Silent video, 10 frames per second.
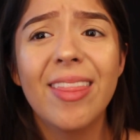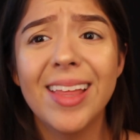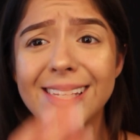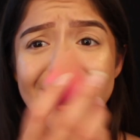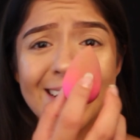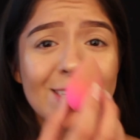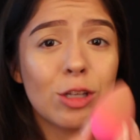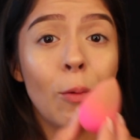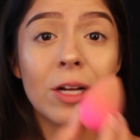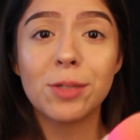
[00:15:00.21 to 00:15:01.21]
This thing is
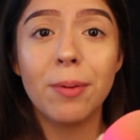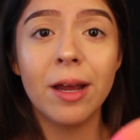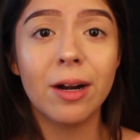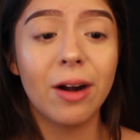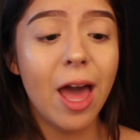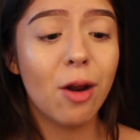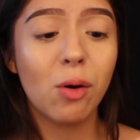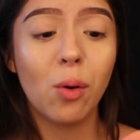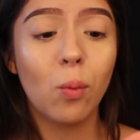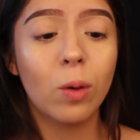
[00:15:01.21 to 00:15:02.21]
so much better. I
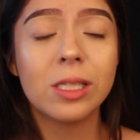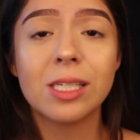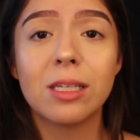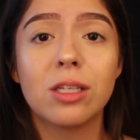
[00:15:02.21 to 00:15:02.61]
don't know what's the